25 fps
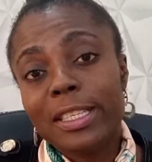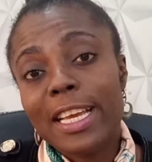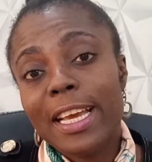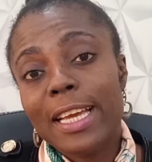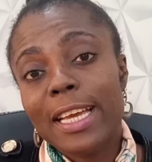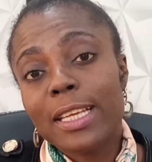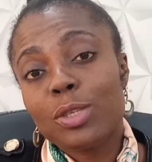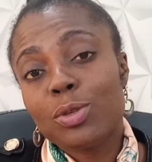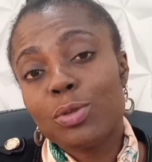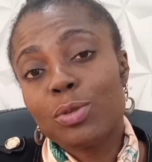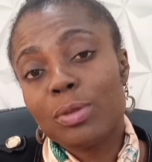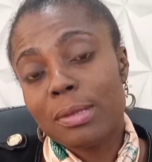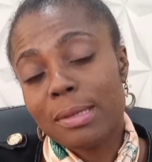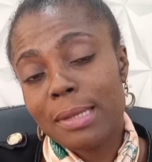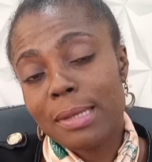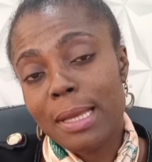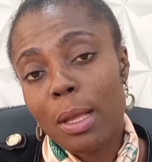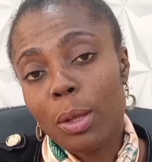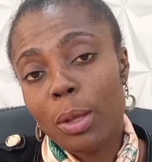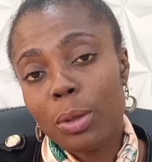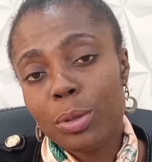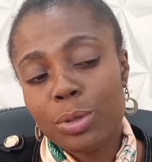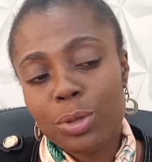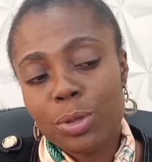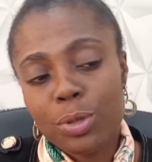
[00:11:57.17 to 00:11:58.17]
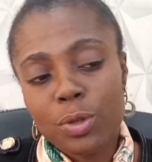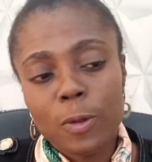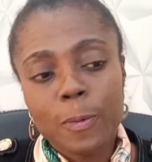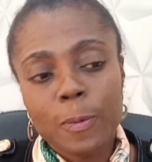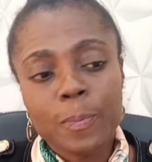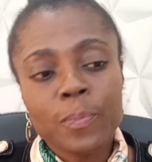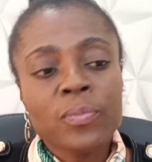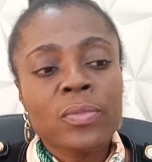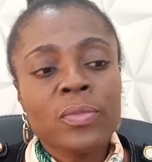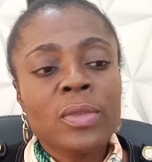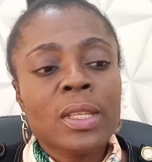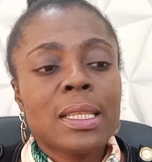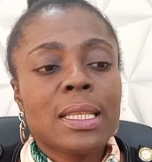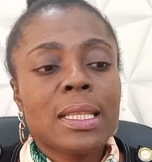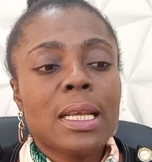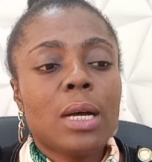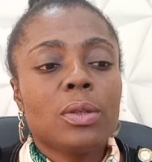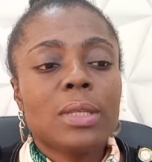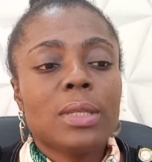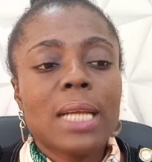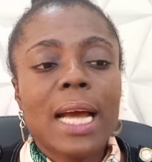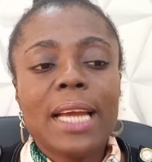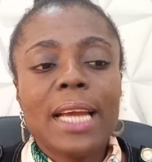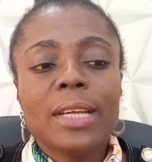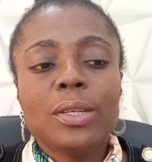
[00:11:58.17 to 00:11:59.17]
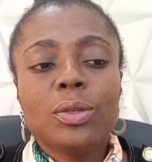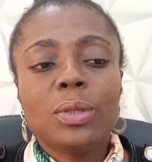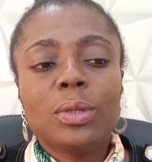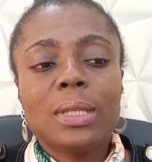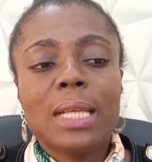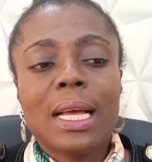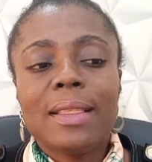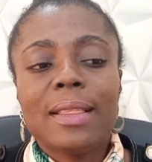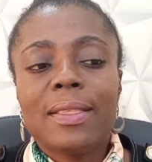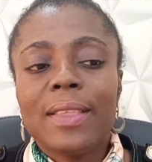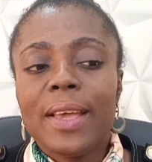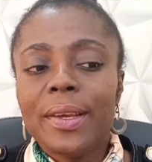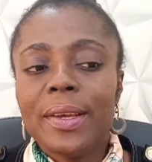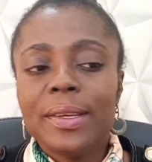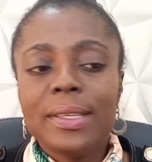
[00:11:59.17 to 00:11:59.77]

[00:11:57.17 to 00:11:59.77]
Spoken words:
there to sell to. Now, I know that there